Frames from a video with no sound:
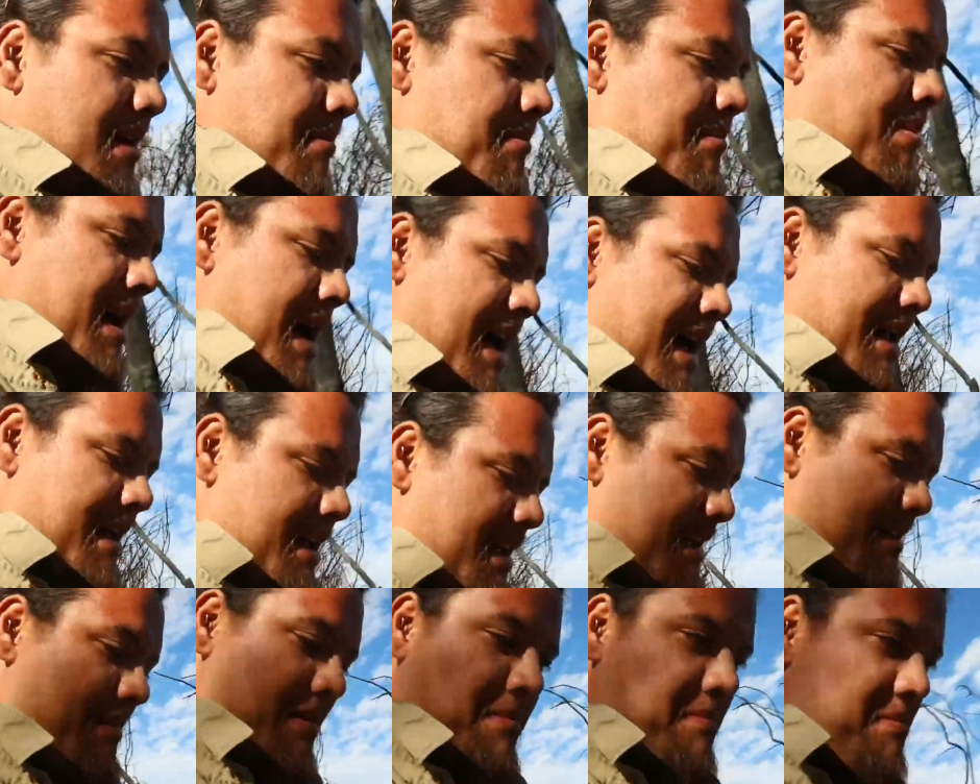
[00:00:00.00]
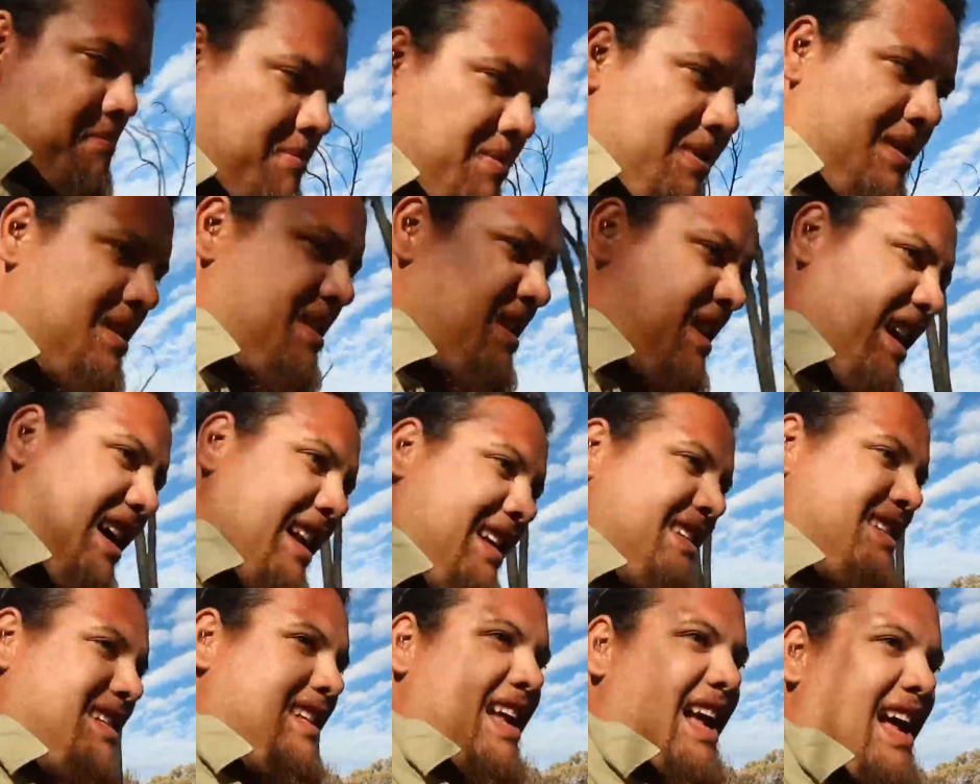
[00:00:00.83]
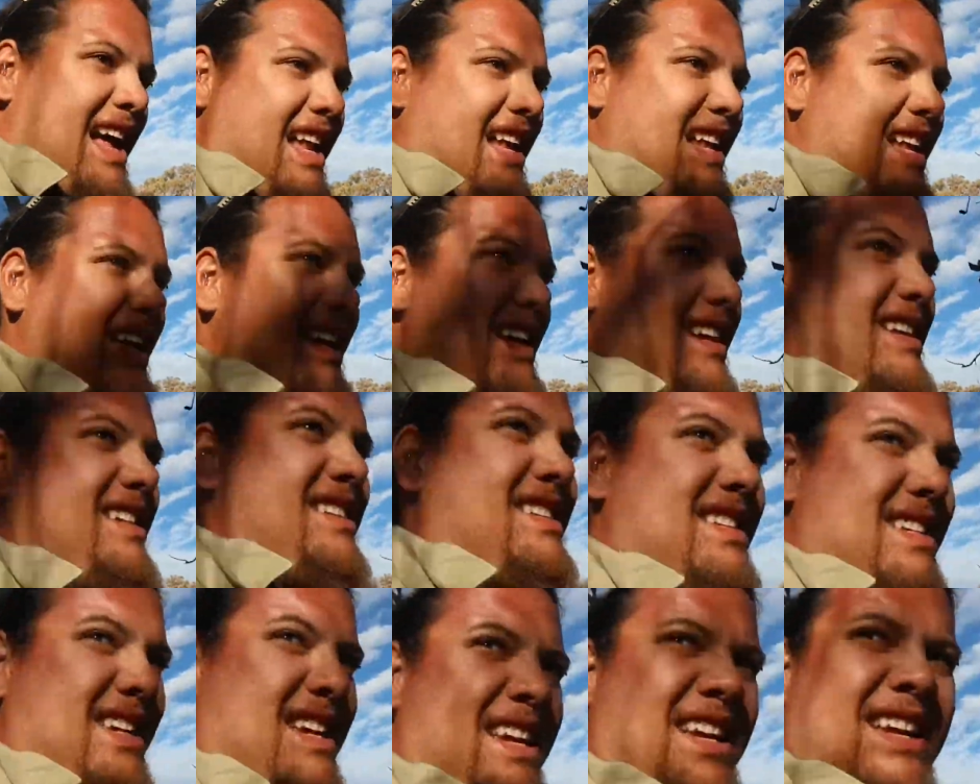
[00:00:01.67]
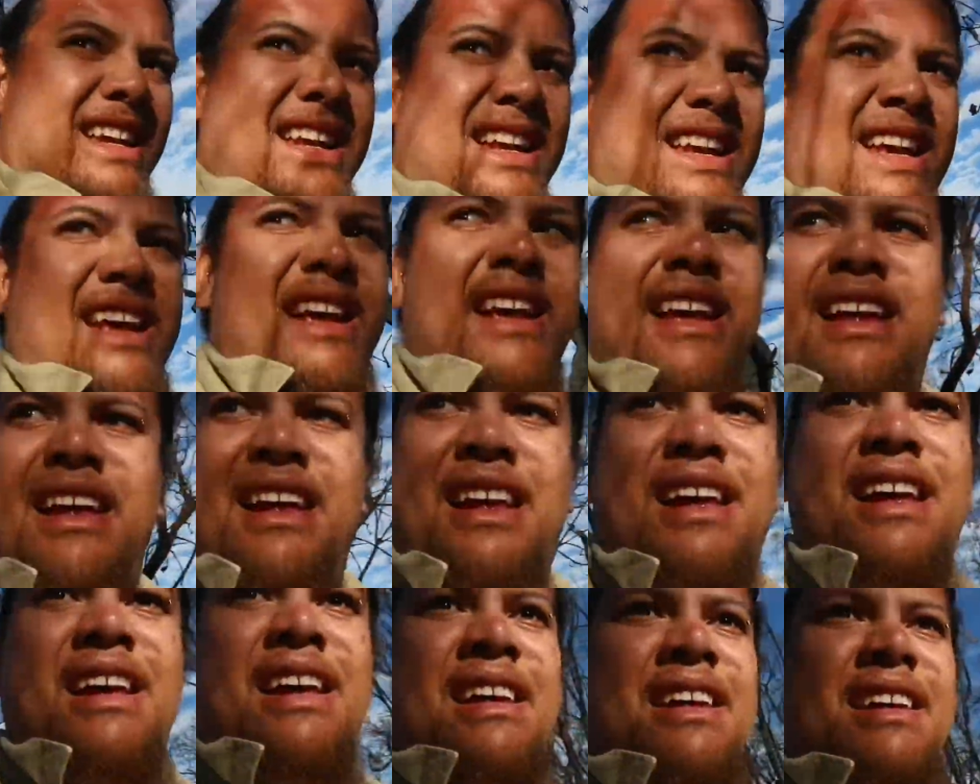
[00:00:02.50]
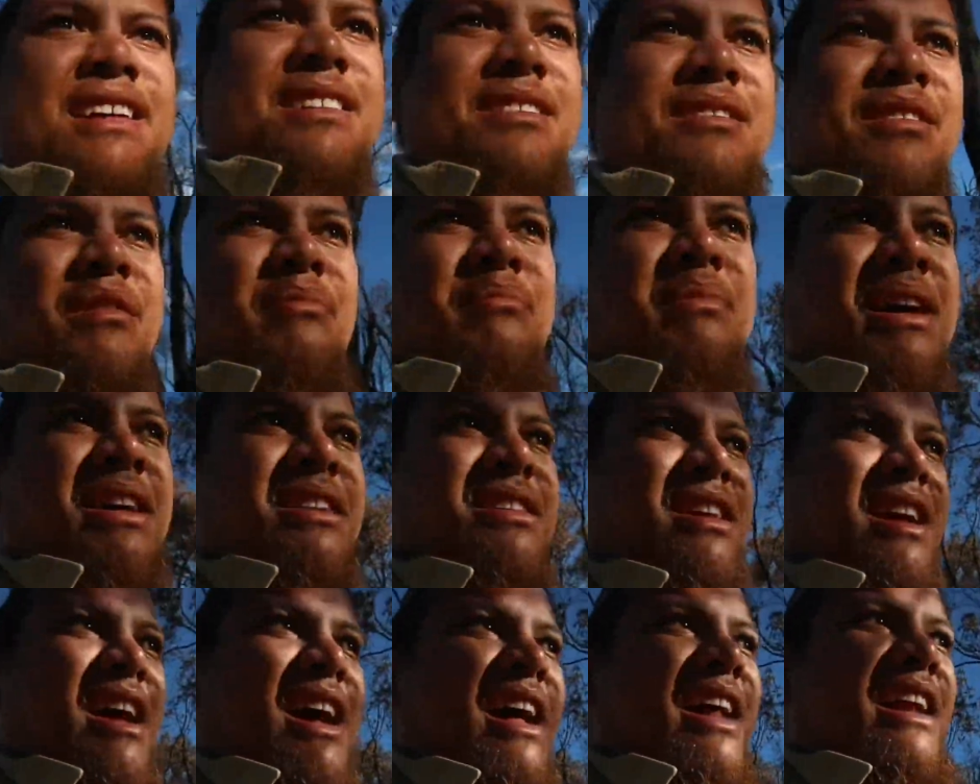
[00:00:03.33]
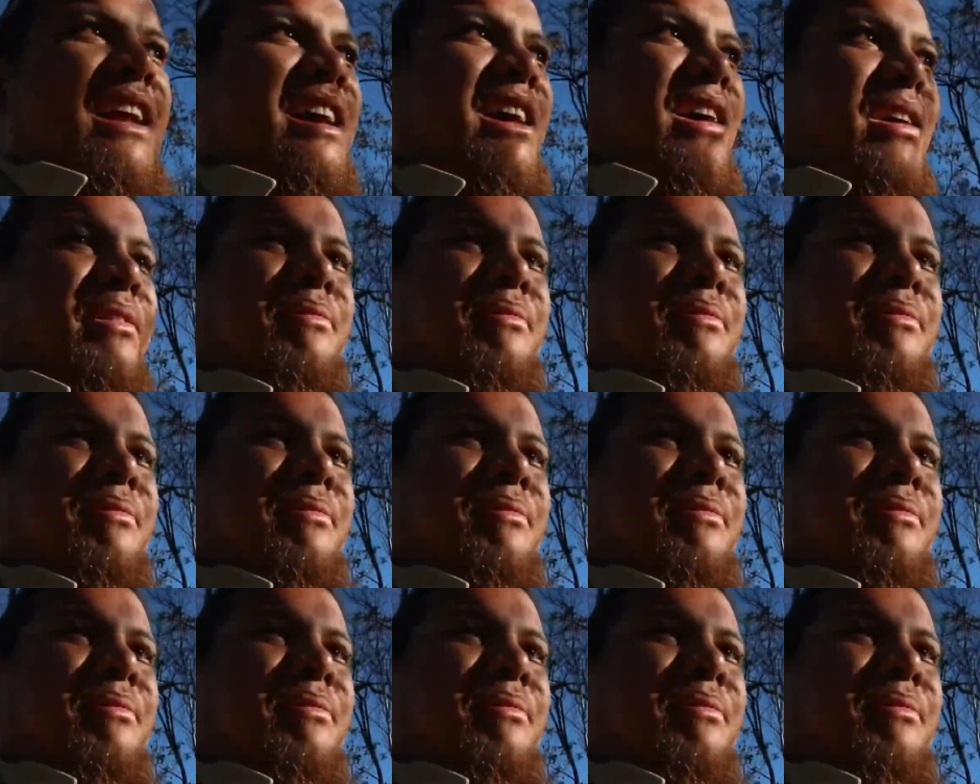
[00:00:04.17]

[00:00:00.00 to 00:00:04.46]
but besides that there's not much out here.